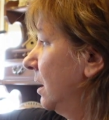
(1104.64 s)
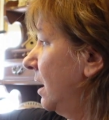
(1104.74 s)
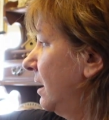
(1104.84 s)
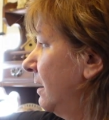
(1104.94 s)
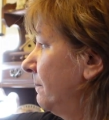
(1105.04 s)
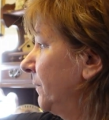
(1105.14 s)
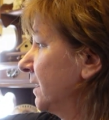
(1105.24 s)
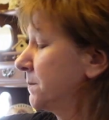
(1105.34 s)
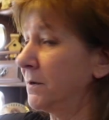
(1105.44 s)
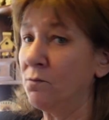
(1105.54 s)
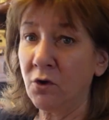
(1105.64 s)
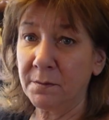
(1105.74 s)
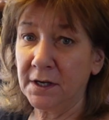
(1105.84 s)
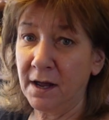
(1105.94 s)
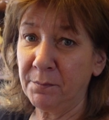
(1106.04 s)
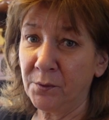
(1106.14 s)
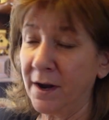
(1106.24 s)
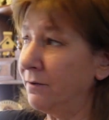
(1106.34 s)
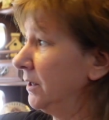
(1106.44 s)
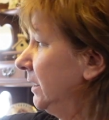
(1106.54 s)
it's been warming up
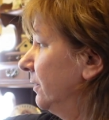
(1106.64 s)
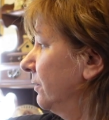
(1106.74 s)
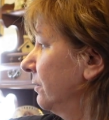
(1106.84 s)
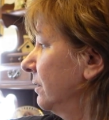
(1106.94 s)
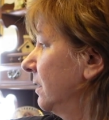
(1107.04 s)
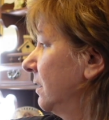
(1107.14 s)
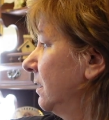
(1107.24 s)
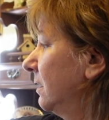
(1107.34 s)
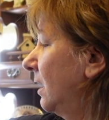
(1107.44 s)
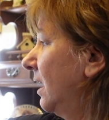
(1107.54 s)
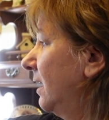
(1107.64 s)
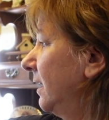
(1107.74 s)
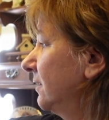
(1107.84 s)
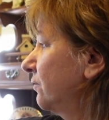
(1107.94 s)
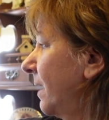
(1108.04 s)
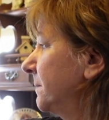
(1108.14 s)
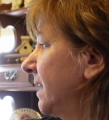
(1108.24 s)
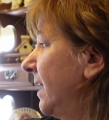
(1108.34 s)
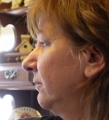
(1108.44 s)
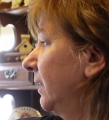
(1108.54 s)
around here. It dropped
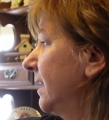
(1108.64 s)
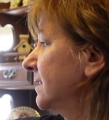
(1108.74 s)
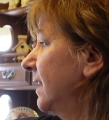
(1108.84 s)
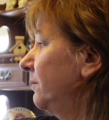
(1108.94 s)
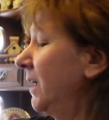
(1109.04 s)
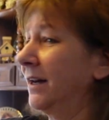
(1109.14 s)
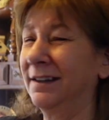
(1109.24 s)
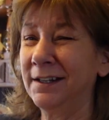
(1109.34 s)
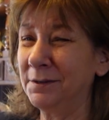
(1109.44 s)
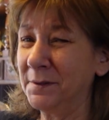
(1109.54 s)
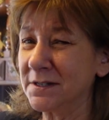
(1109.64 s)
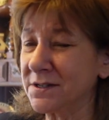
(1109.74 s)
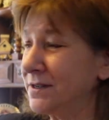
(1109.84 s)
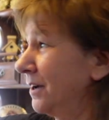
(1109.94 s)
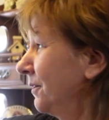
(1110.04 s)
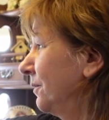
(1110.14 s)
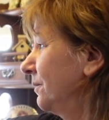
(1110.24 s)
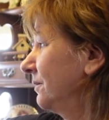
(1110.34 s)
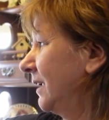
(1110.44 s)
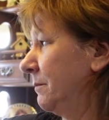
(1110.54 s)
down last night. We had a little bit of
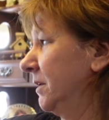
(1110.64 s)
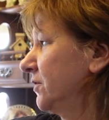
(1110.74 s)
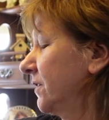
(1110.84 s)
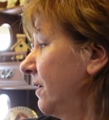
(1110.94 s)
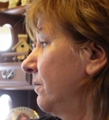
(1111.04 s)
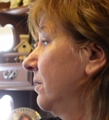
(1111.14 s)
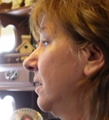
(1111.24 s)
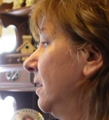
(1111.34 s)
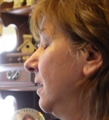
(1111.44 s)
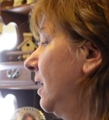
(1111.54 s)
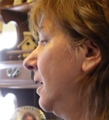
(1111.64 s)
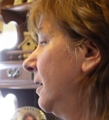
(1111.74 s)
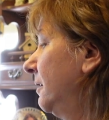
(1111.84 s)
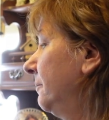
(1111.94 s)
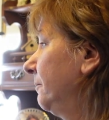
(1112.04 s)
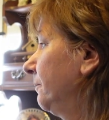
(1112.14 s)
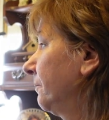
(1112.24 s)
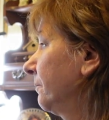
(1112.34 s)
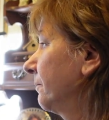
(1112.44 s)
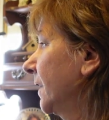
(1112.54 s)
snow, not much though.
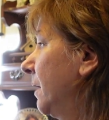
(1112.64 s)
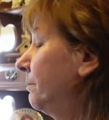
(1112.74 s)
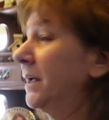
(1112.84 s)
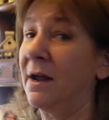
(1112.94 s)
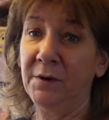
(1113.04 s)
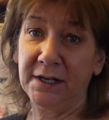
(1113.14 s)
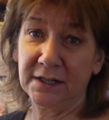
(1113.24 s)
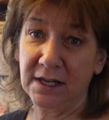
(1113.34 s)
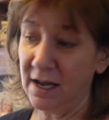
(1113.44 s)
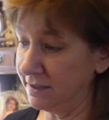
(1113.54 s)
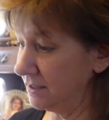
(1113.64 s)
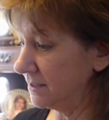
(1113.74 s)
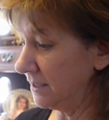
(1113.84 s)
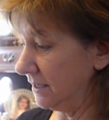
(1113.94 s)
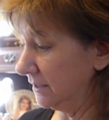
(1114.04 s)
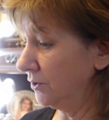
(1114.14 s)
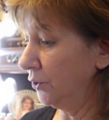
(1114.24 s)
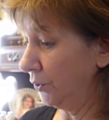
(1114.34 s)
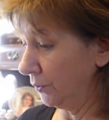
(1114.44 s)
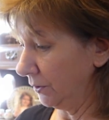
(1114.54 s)
But I want to get the onions in
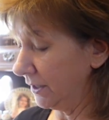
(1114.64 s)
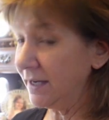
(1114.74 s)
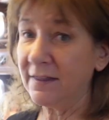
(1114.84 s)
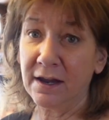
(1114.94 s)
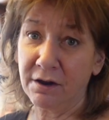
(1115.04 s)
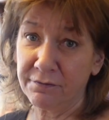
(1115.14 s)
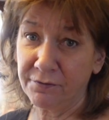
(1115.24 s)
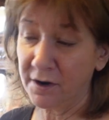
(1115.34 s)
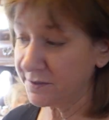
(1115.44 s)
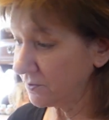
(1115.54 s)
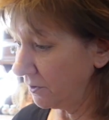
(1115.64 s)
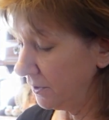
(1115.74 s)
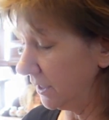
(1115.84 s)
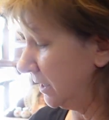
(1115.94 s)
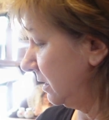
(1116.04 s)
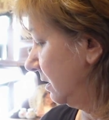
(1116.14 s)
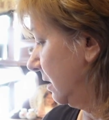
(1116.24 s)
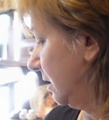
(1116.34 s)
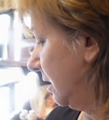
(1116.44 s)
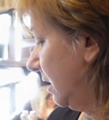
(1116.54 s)
early. They are frost hardy.
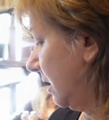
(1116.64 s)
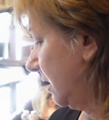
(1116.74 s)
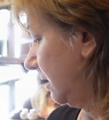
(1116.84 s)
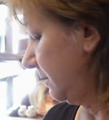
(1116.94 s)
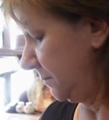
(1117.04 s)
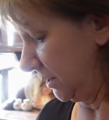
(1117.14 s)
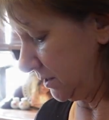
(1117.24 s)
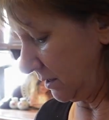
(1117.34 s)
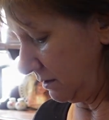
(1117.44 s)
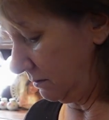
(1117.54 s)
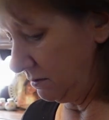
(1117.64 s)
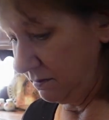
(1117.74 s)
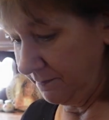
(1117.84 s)
So,